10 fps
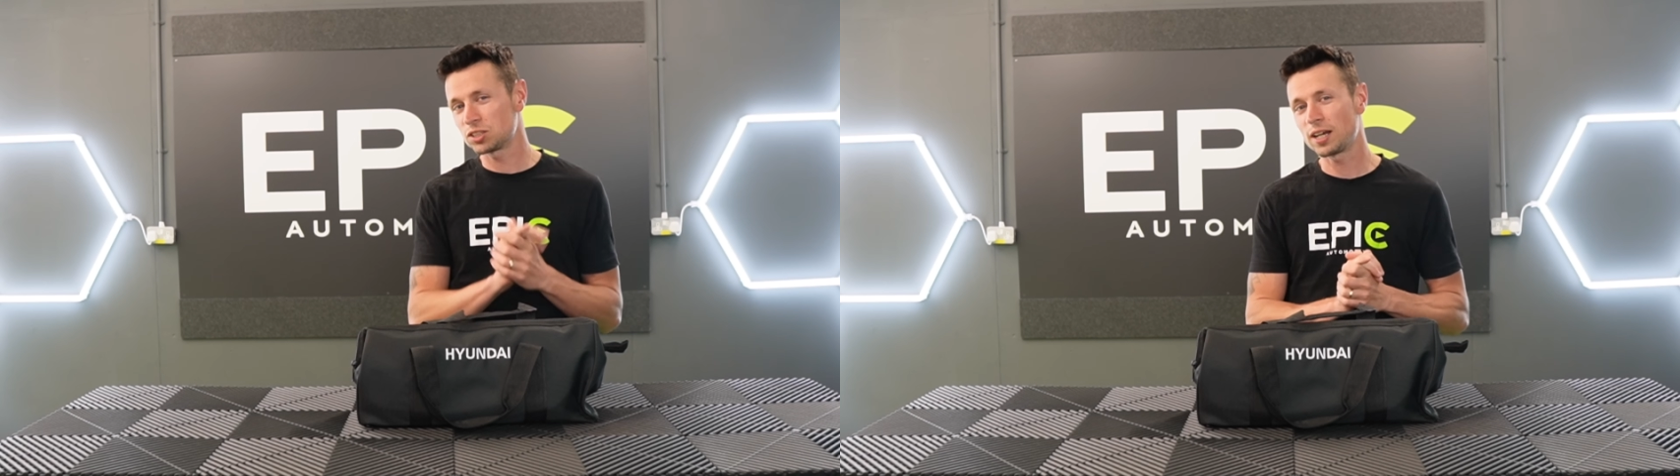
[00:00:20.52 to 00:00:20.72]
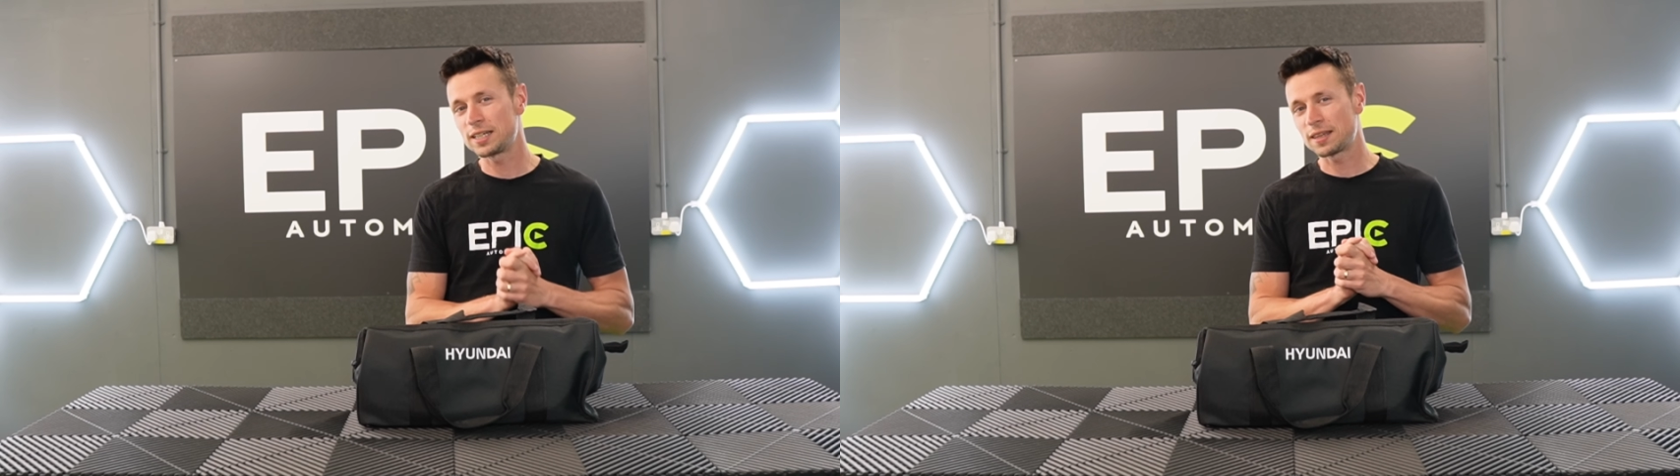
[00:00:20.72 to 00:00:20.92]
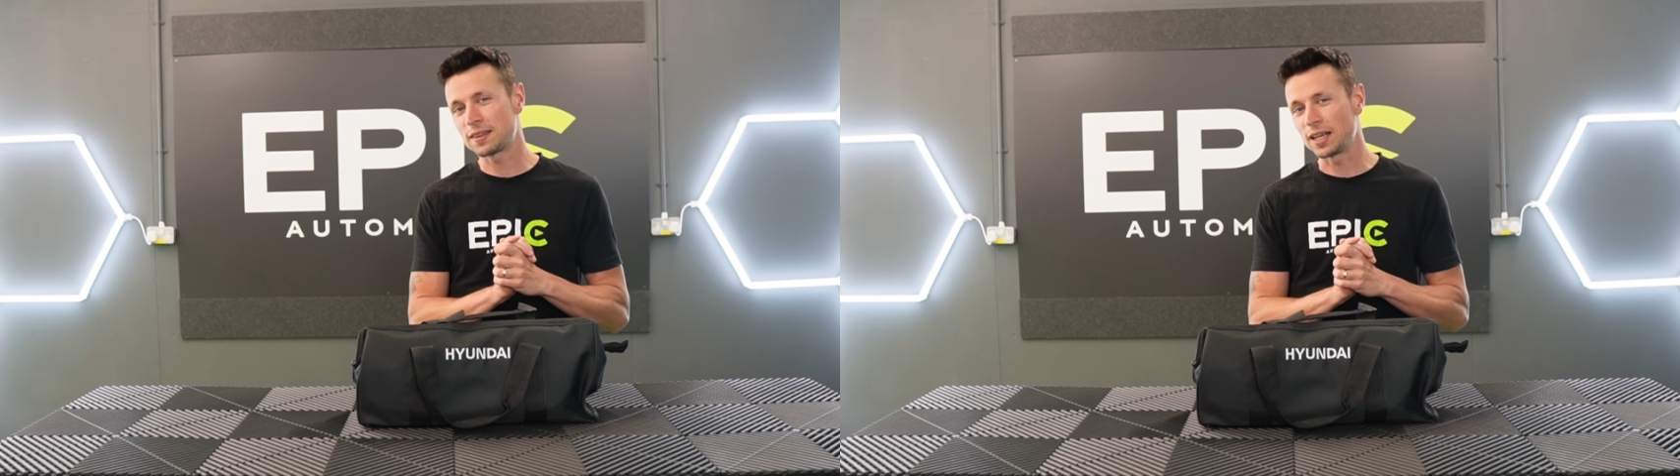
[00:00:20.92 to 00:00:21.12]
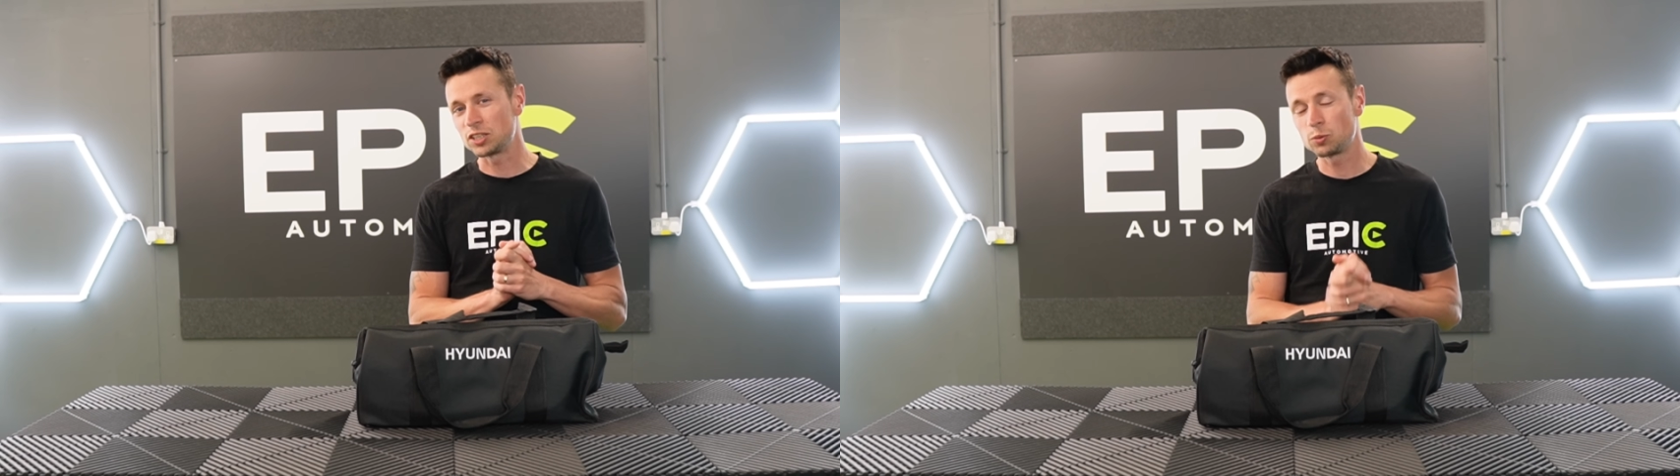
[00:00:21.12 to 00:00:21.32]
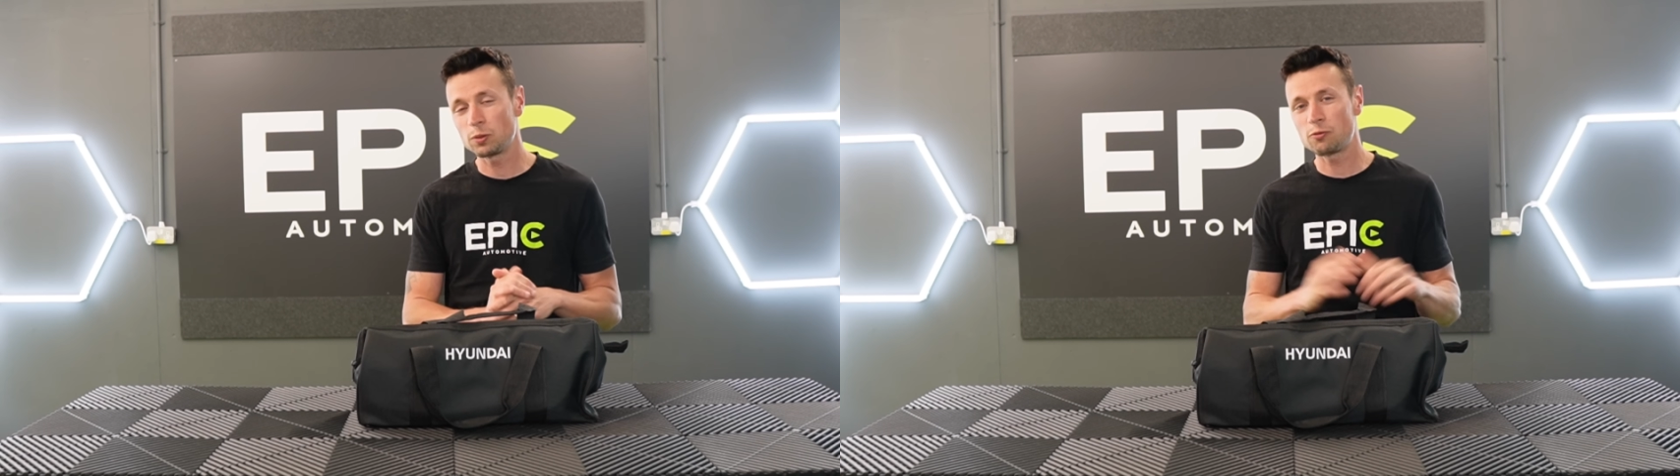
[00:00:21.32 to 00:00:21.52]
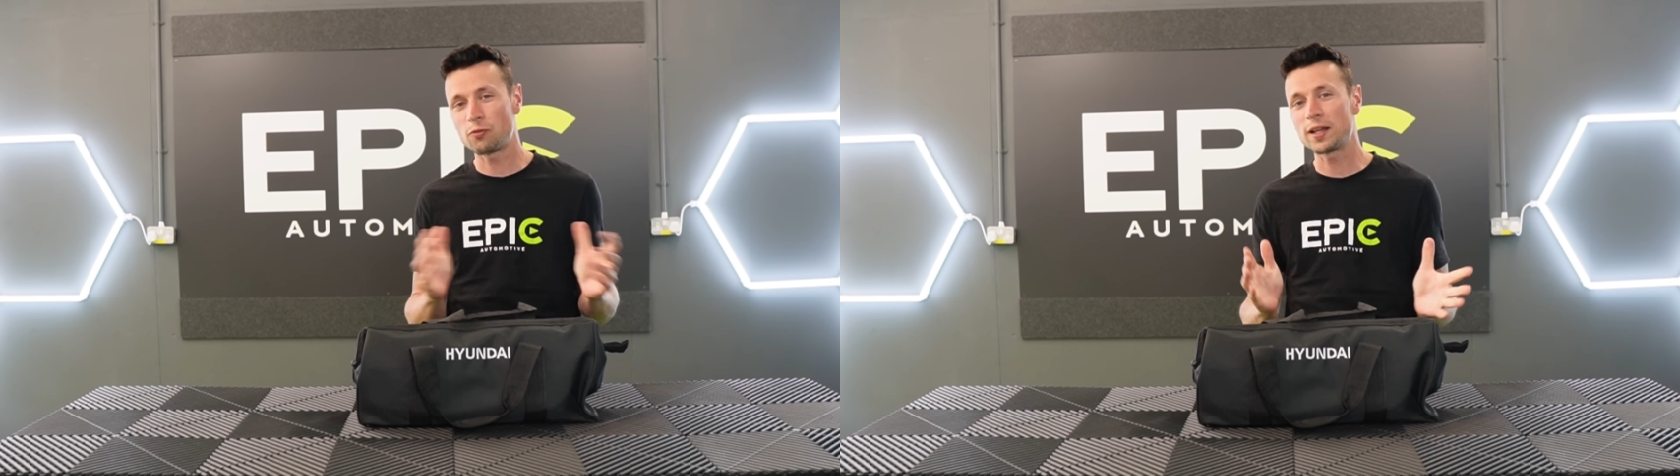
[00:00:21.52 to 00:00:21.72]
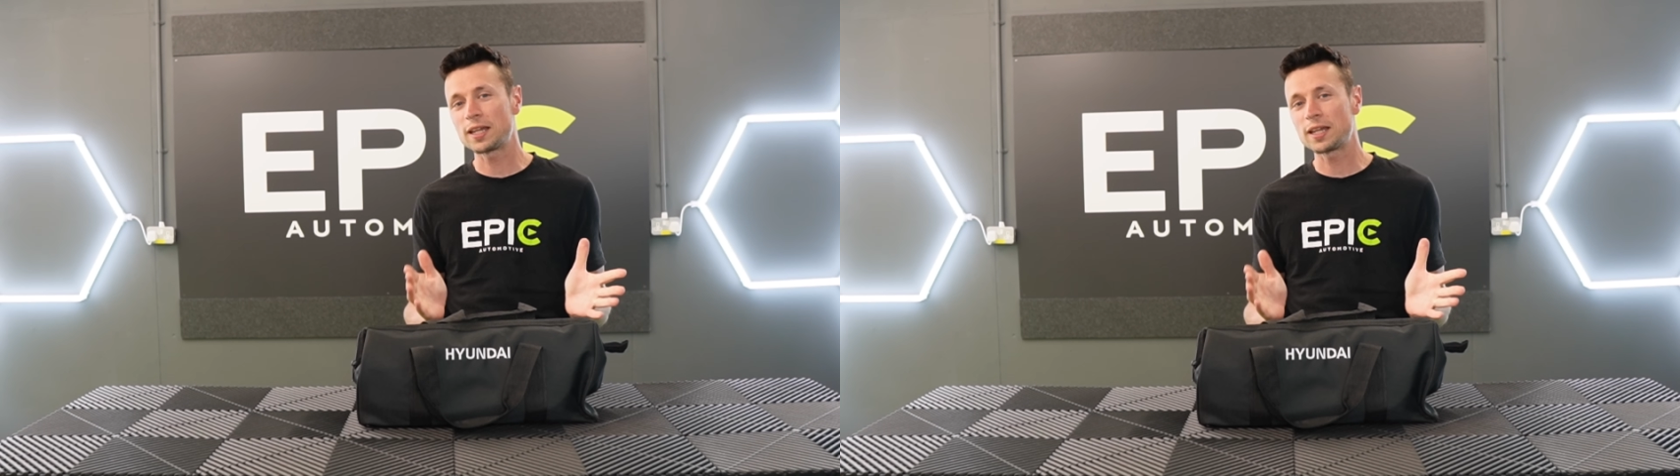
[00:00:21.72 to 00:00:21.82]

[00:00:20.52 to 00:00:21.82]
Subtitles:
side of things, you will find